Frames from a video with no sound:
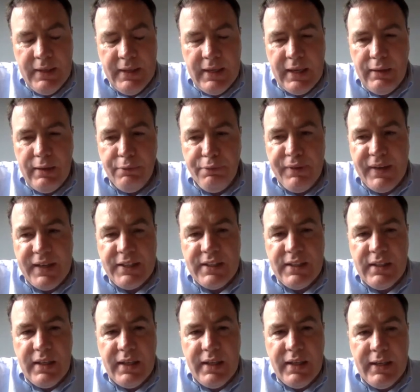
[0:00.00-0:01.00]
And in fact,
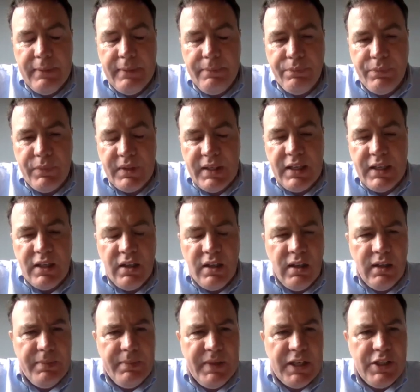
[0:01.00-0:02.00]
I think
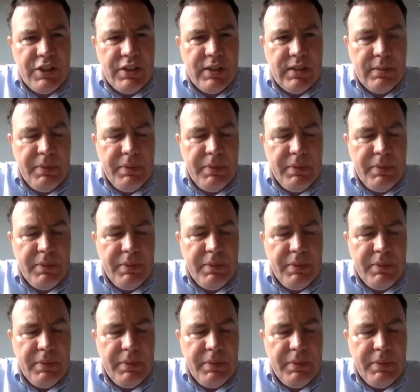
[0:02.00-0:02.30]
Col mentioned